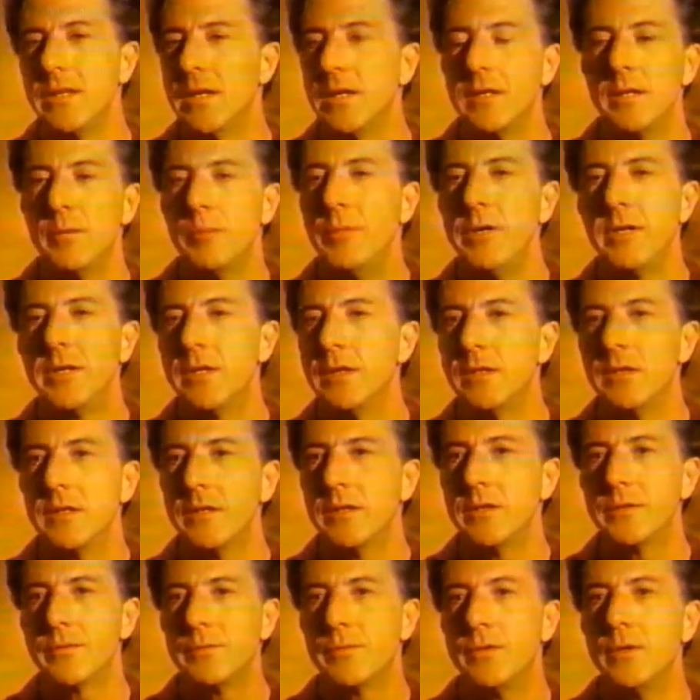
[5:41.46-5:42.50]
on the making of
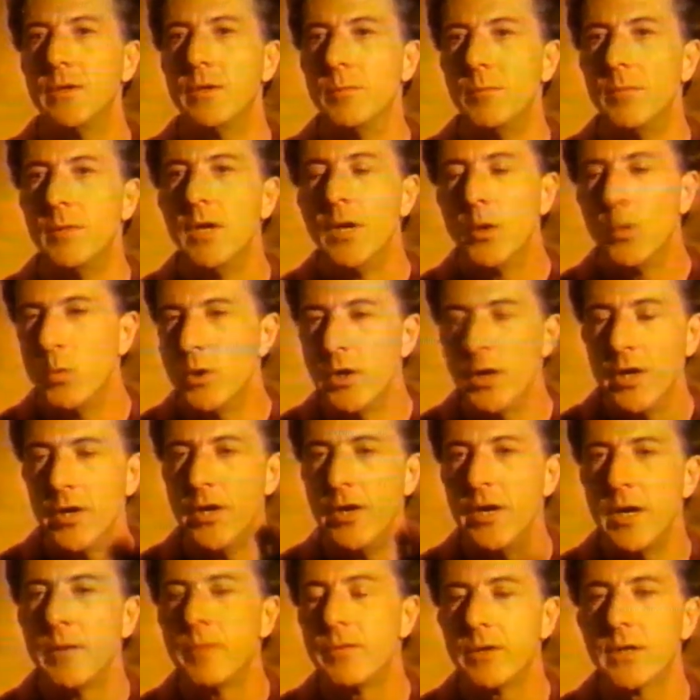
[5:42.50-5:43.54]
this film. We are
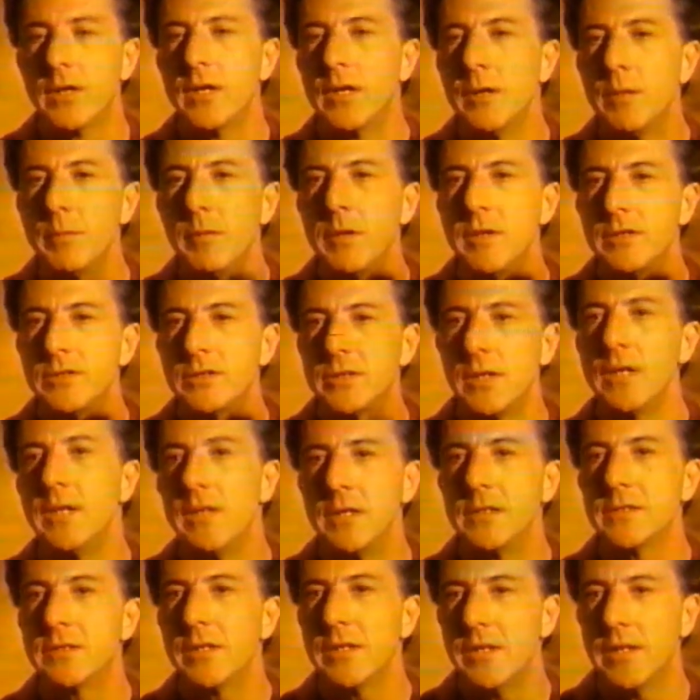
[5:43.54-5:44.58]
never going to see
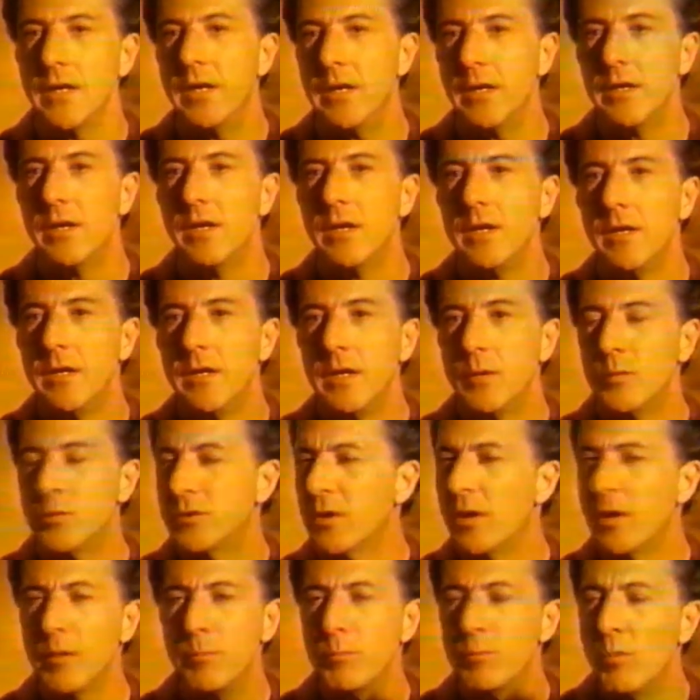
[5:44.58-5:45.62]
this again. It was
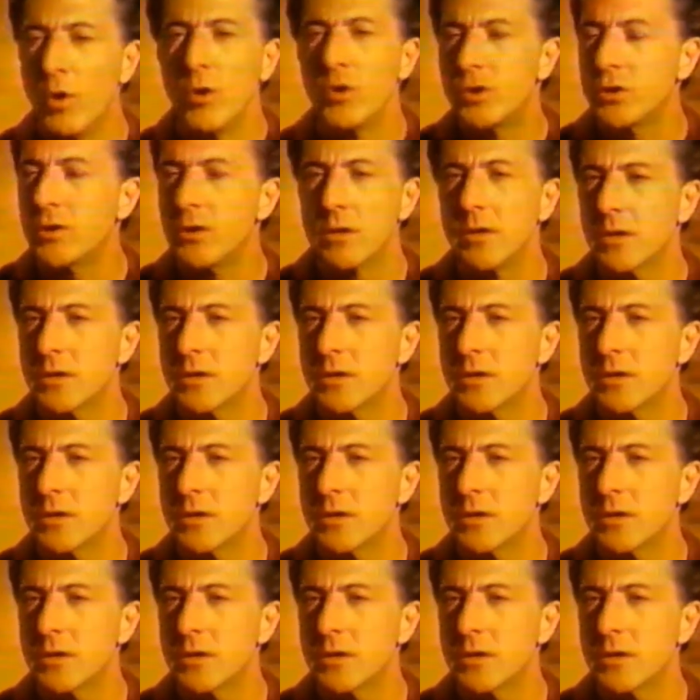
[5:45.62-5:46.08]
an emotional